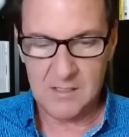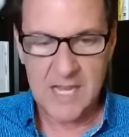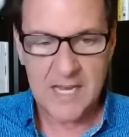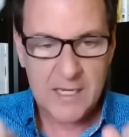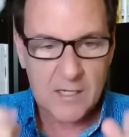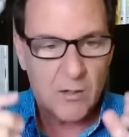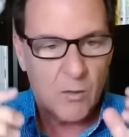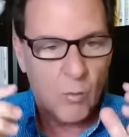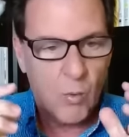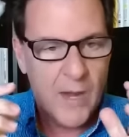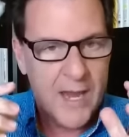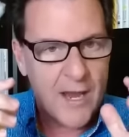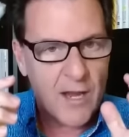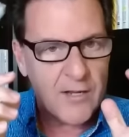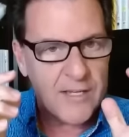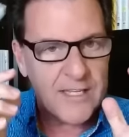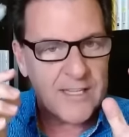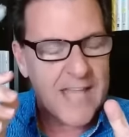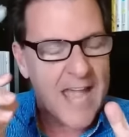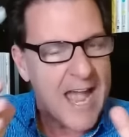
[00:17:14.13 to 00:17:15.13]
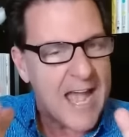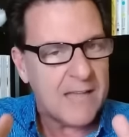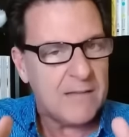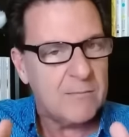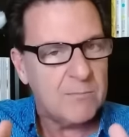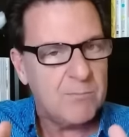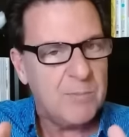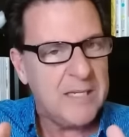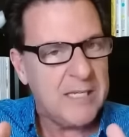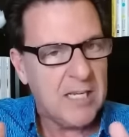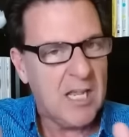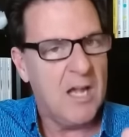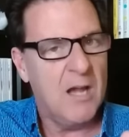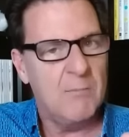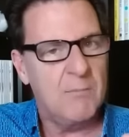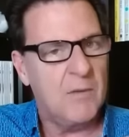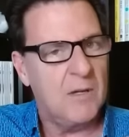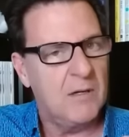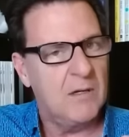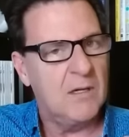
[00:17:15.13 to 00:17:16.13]
Like, where did that
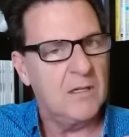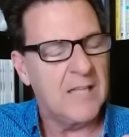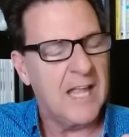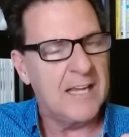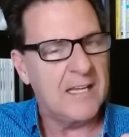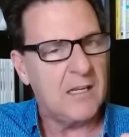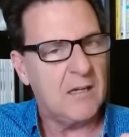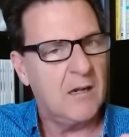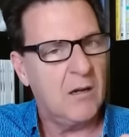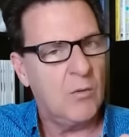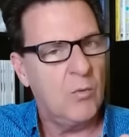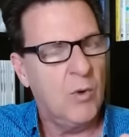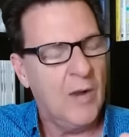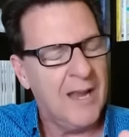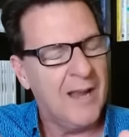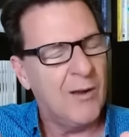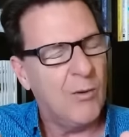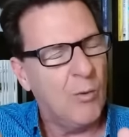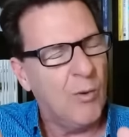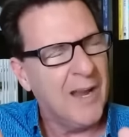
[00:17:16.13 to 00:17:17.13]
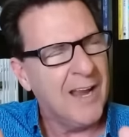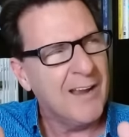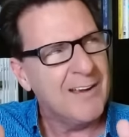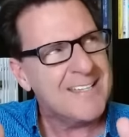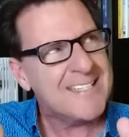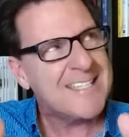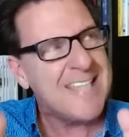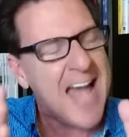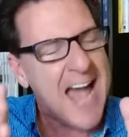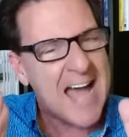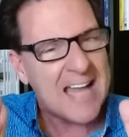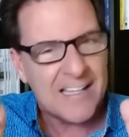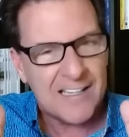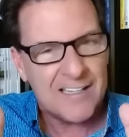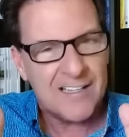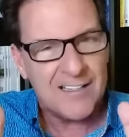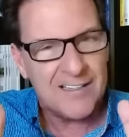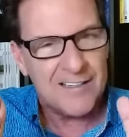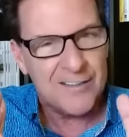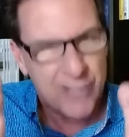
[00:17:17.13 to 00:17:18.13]
become, like, where, where is that
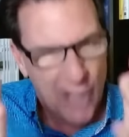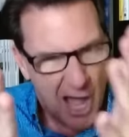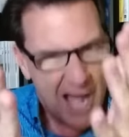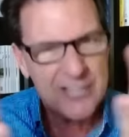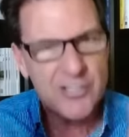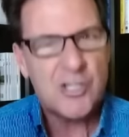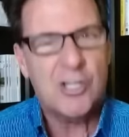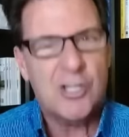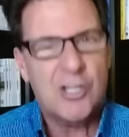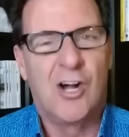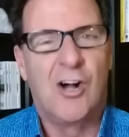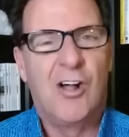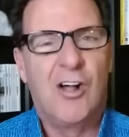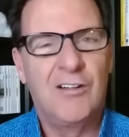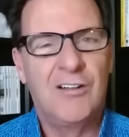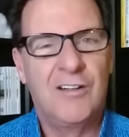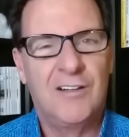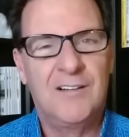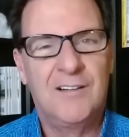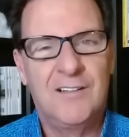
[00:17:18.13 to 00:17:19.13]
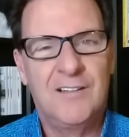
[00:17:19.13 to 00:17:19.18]
logical?